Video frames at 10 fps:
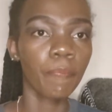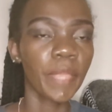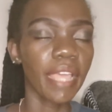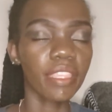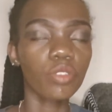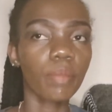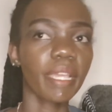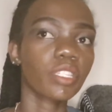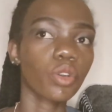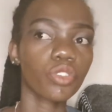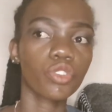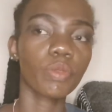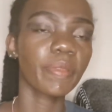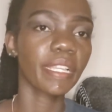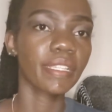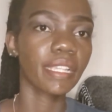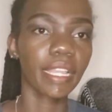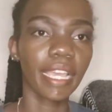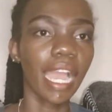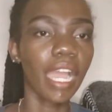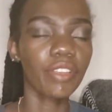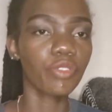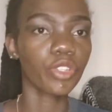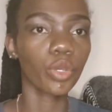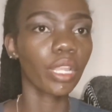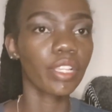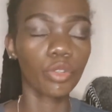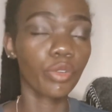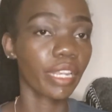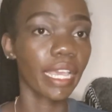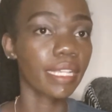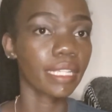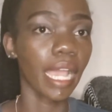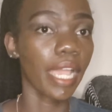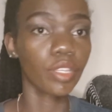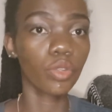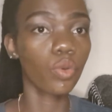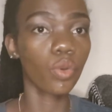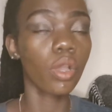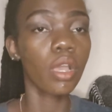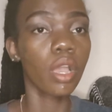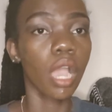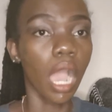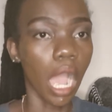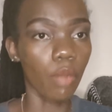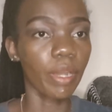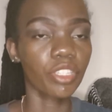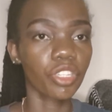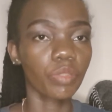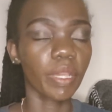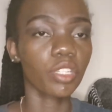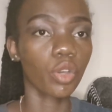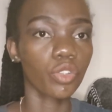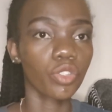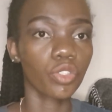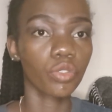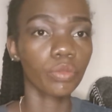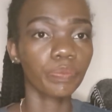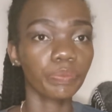And this one might cost you maybe, let's say, like $100 or less. I don't know how much it might cost you.